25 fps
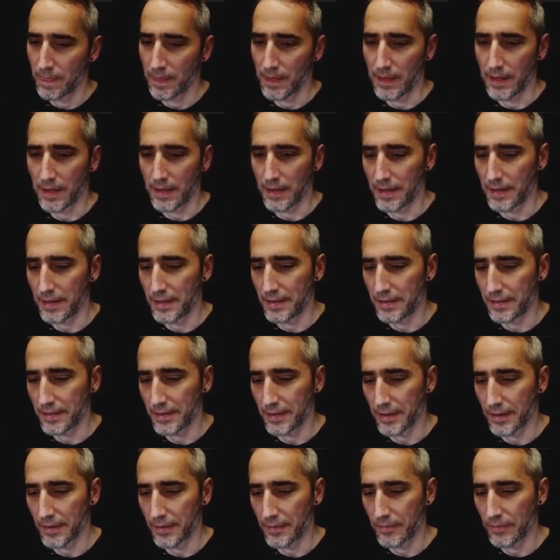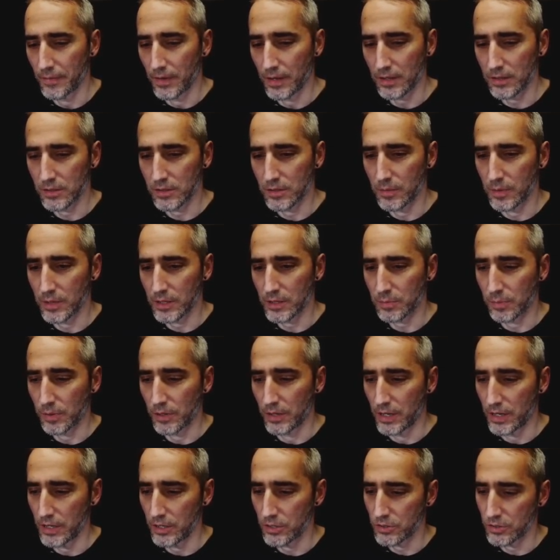And well, some
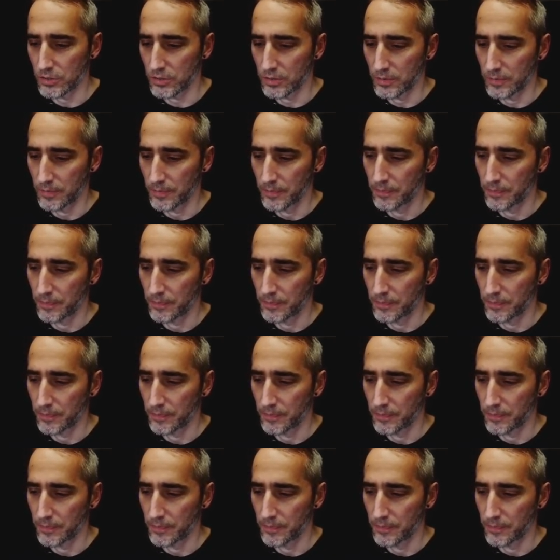explanation.